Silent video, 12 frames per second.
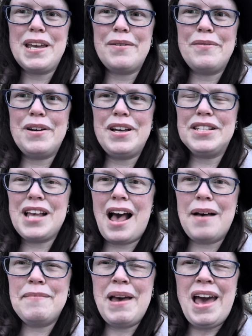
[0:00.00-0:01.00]
It was,
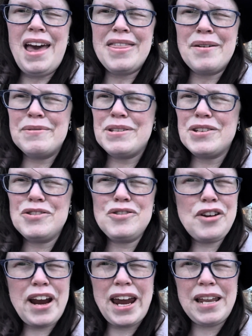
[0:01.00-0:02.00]
there was a
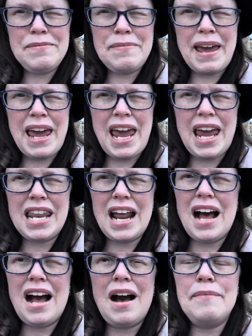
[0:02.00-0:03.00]
trade made,
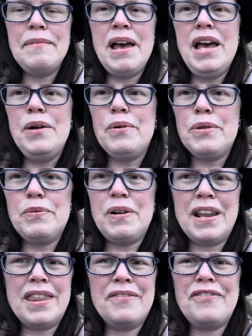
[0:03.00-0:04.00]
with
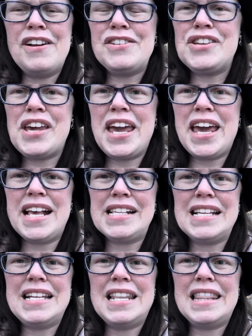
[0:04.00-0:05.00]
one of the French
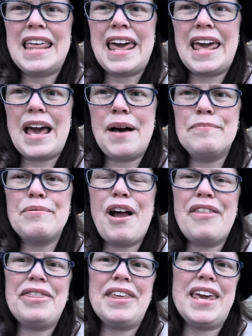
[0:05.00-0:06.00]
kings, and they,
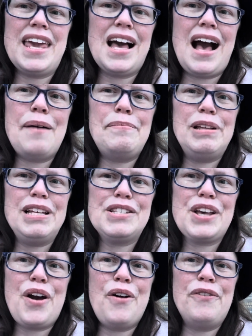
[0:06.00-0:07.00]
brought the
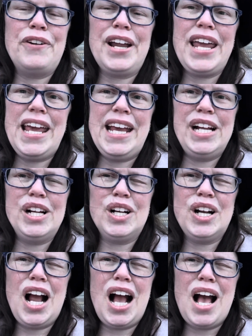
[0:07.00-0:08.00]
obelisk over
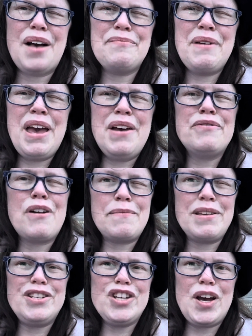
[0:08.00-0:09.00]
here, from
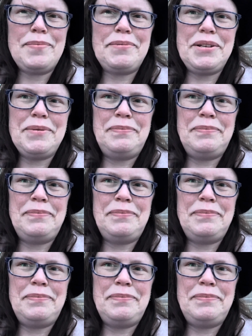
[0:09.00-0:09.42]
Egypt.